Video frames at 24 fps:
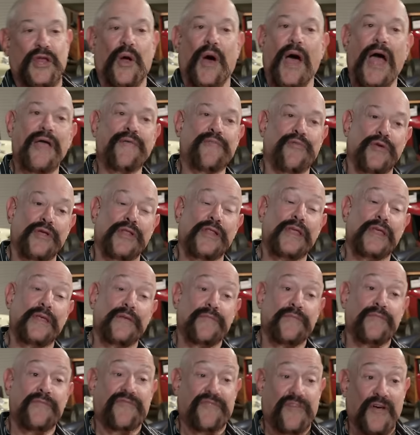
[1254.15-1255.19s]
You know, I
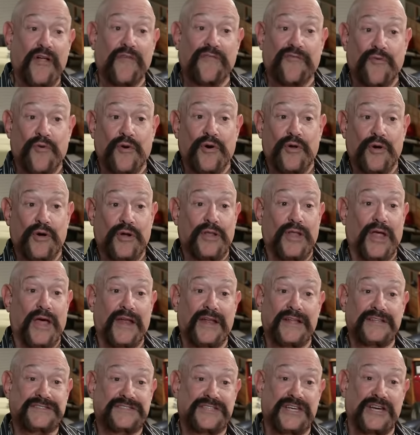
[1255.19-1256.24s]
really fell for it hook, line, and